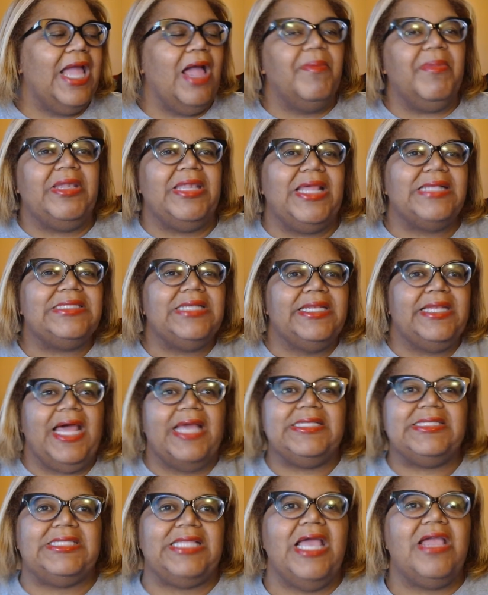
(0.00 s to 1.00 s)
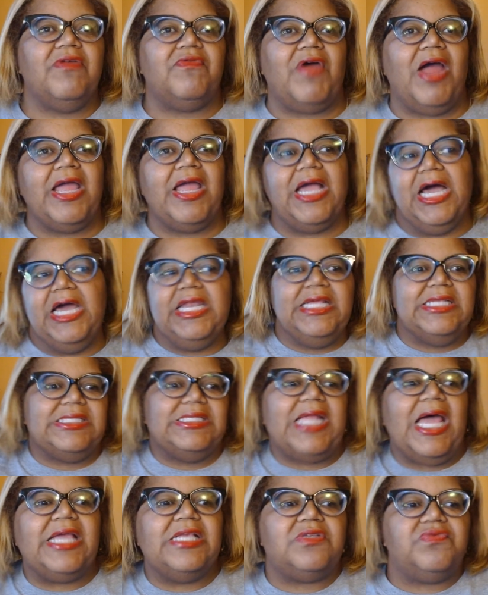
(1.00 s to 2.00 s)
I mean, that's a nice thing, right? Honey's
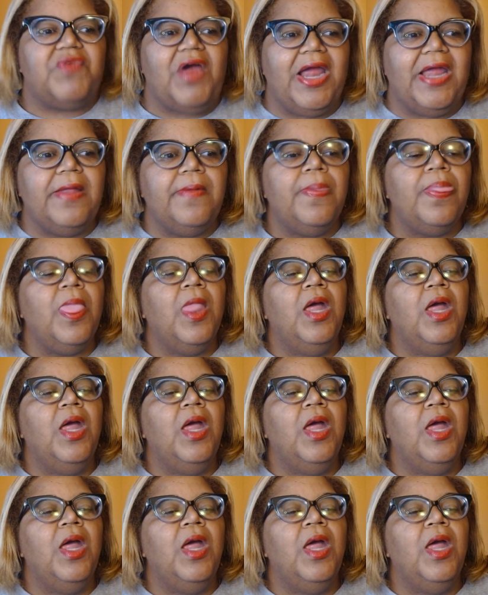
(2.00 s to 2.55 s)
nice, right?